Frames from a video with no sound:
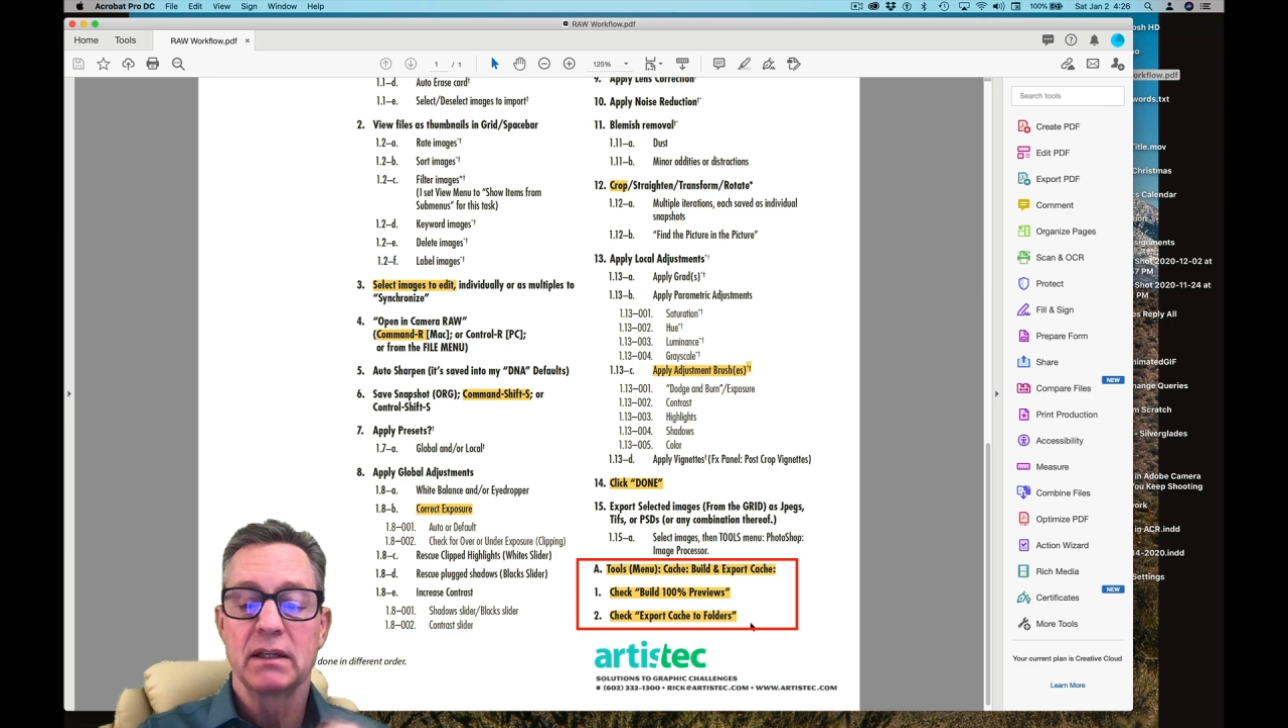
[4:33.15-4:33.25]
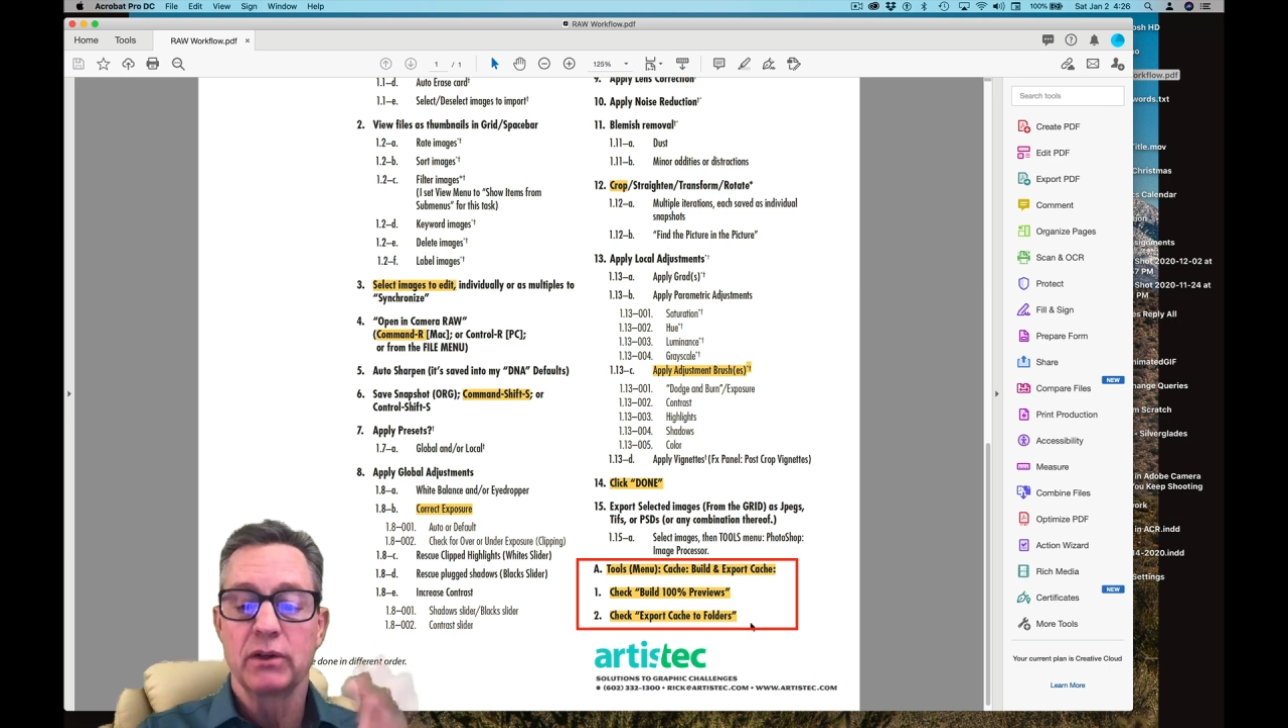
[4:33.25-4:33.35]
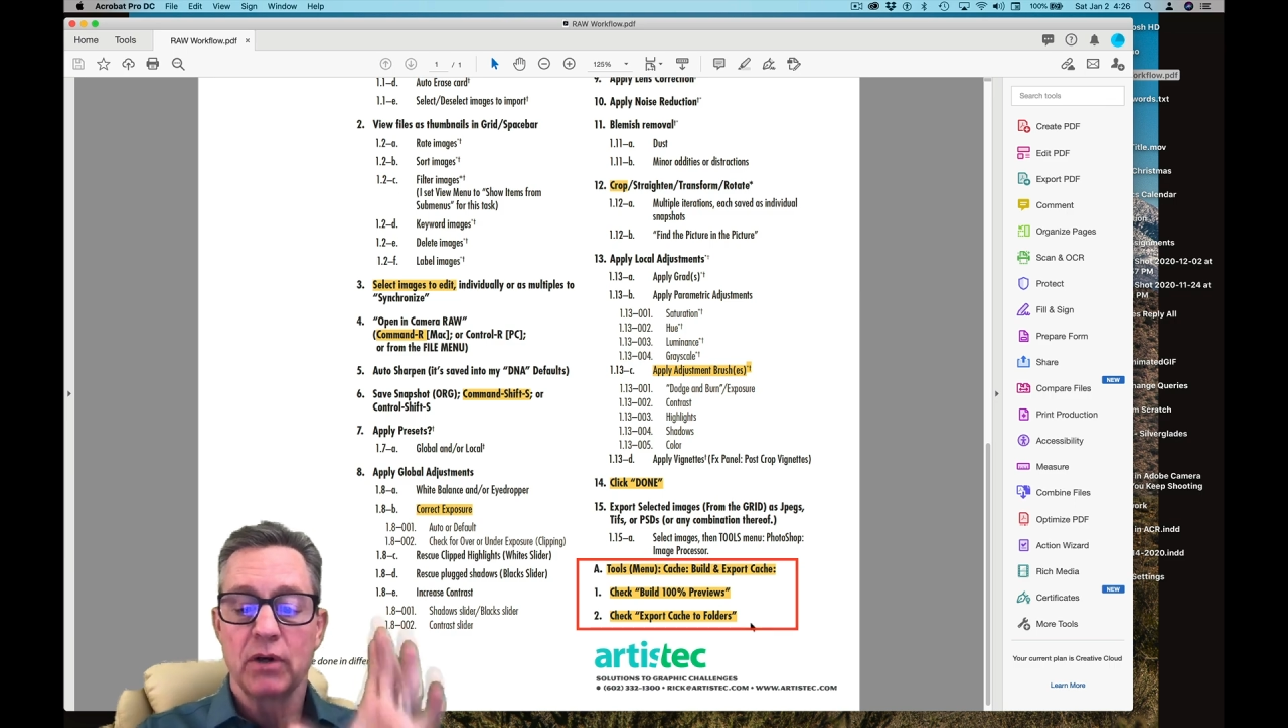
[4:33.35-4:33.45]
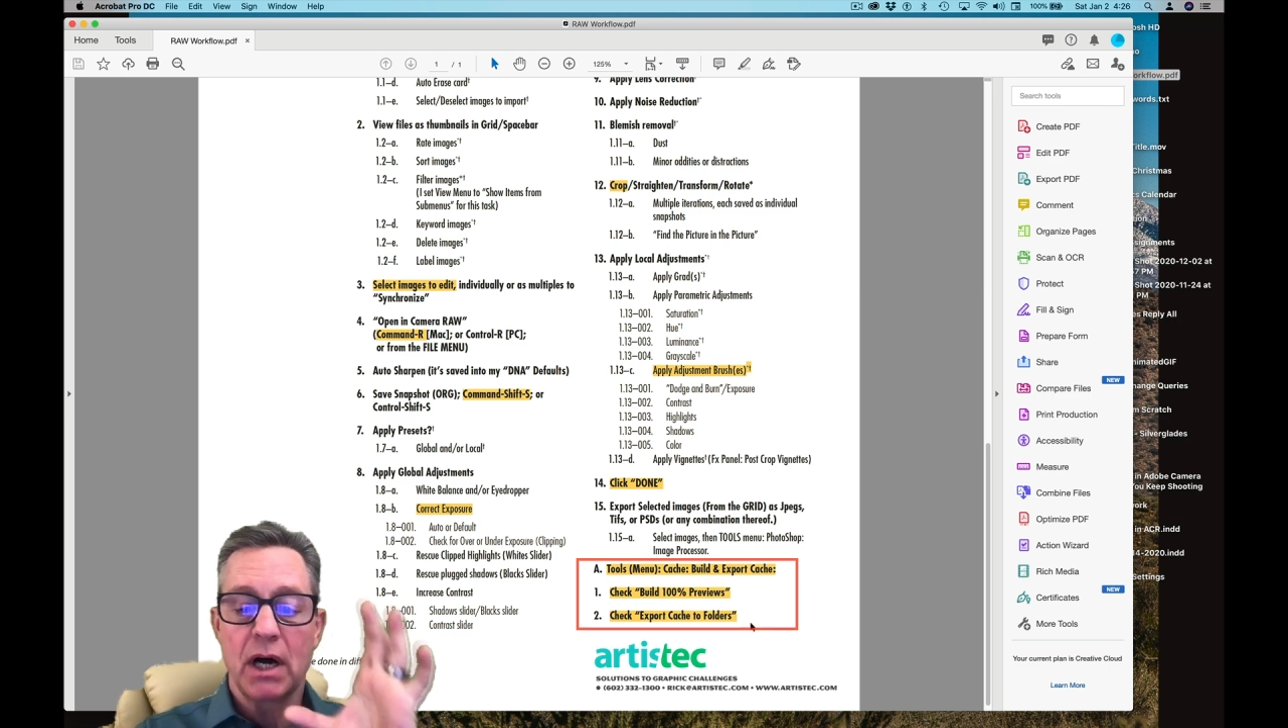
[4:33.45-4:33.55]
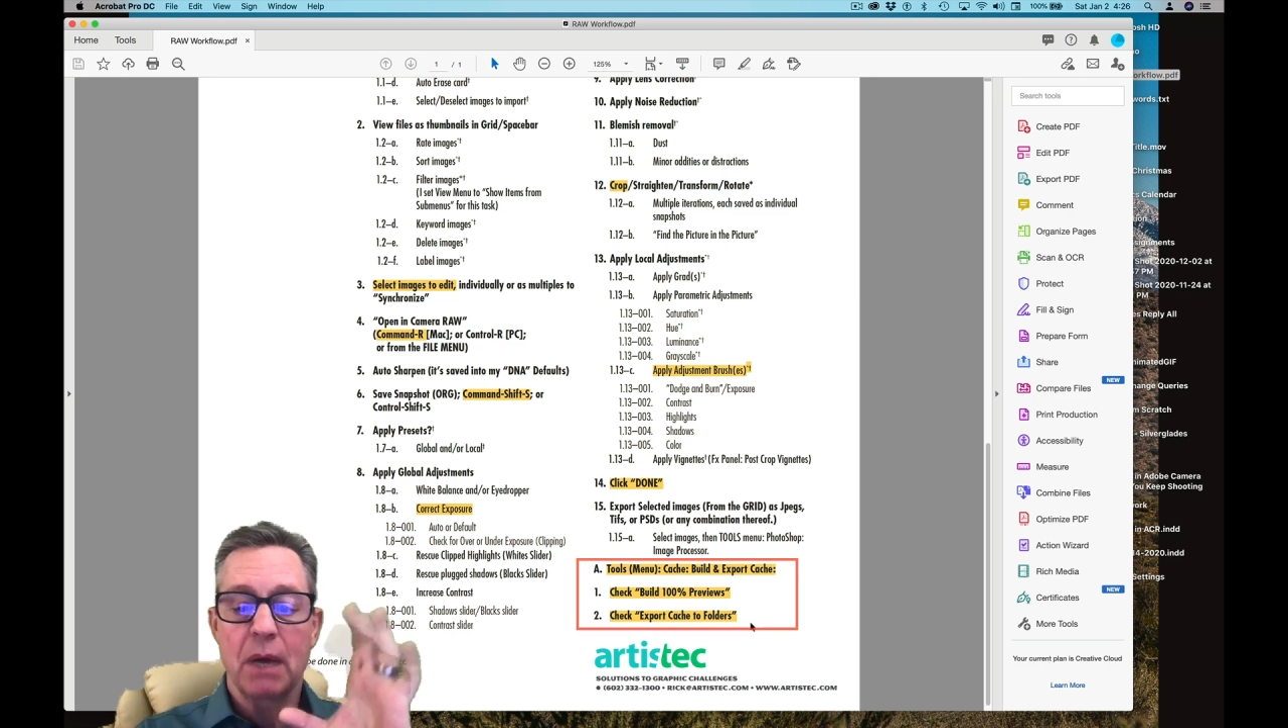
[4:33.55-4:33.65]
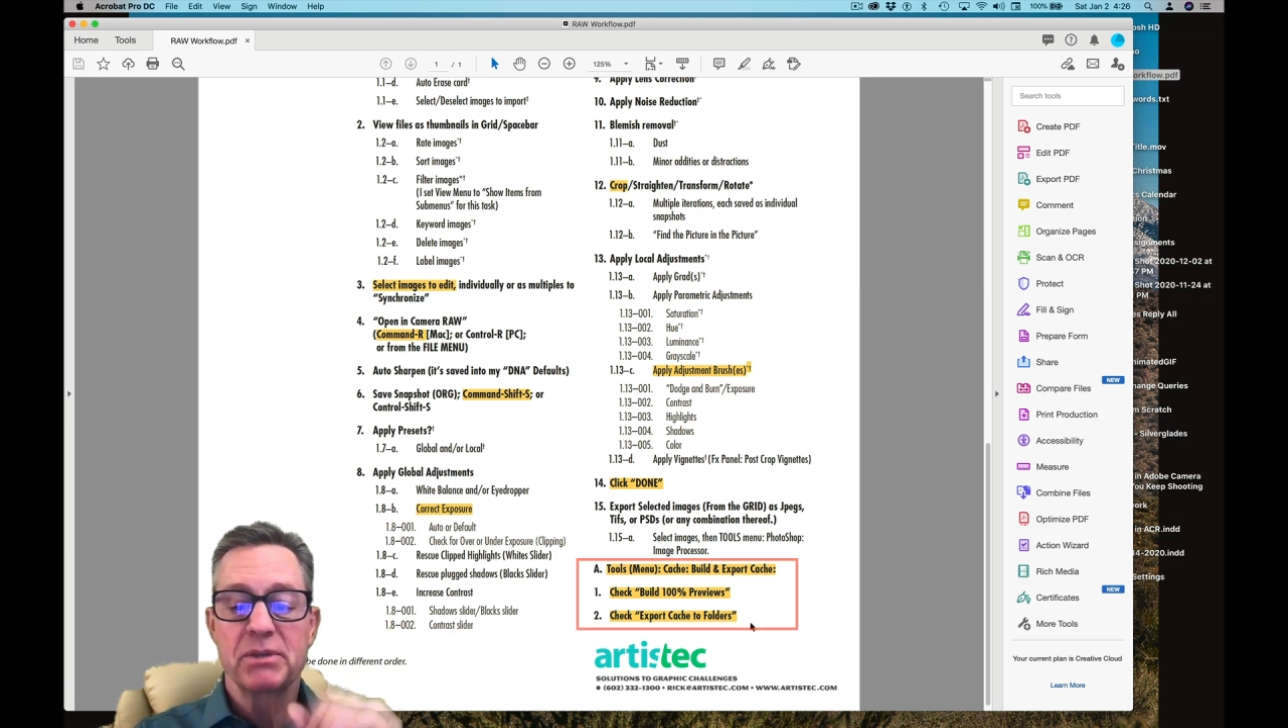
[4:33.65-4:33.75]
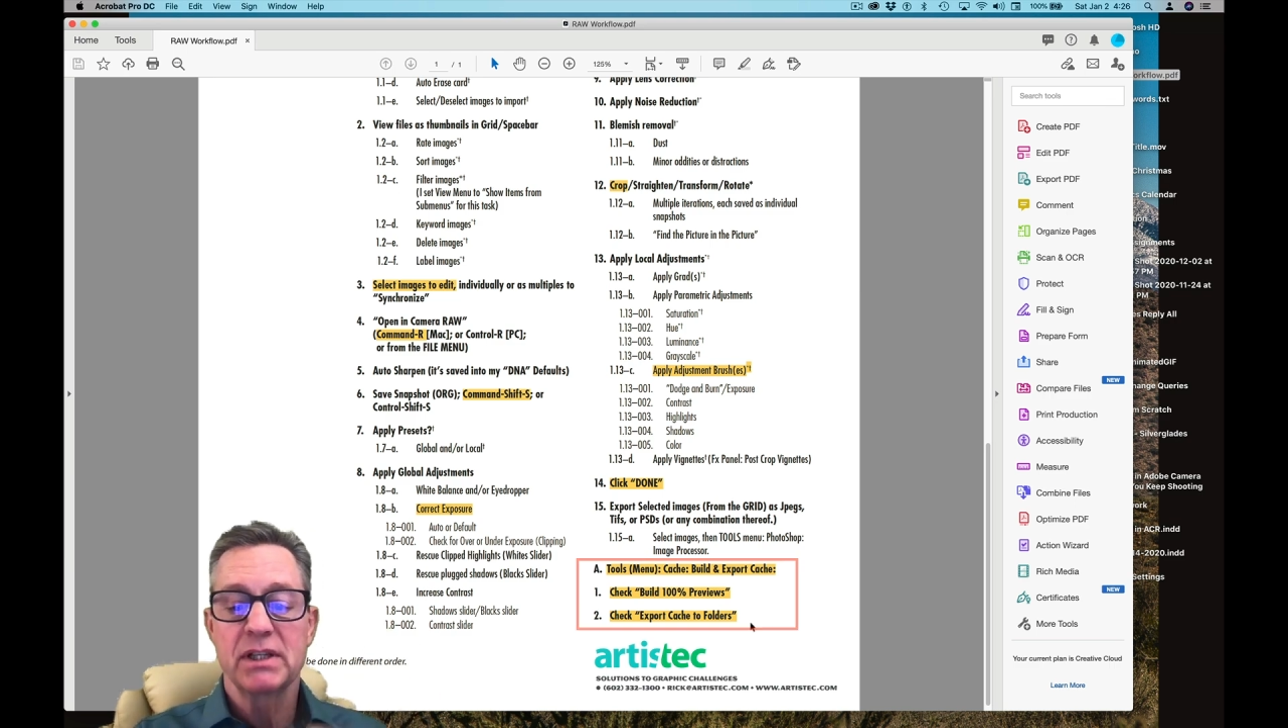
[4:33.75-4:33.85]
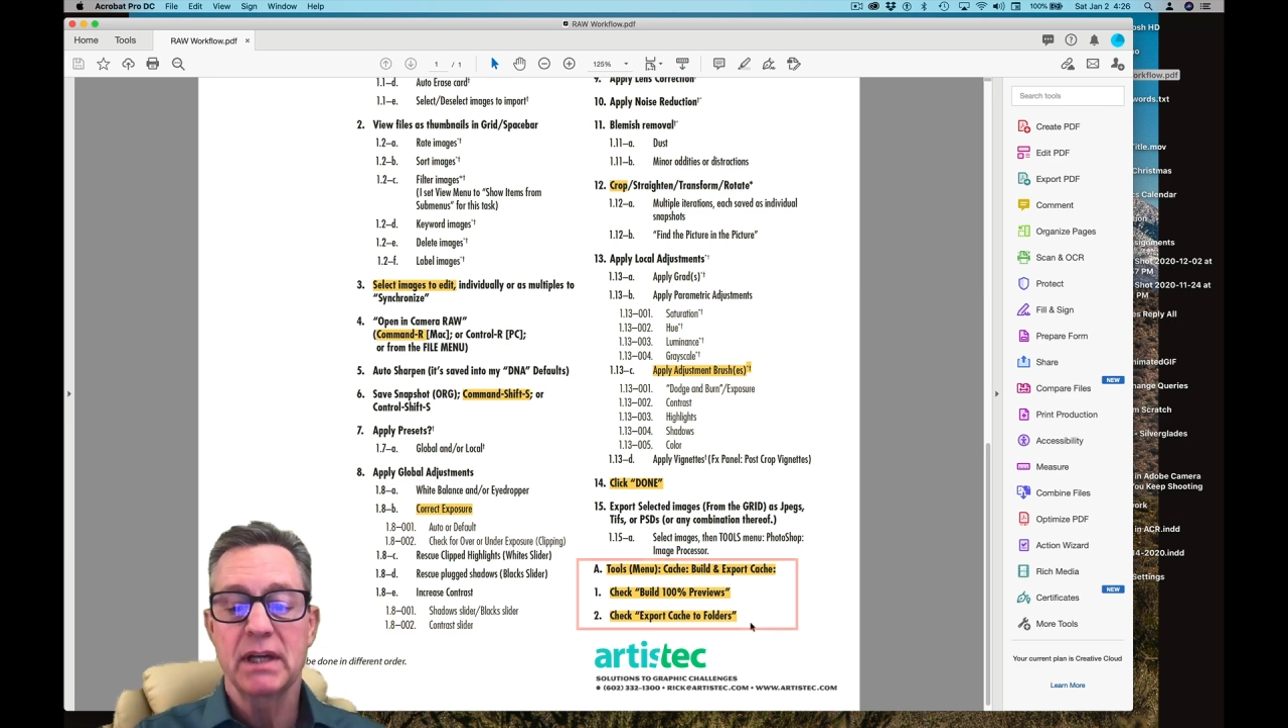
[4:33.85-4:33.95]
little option.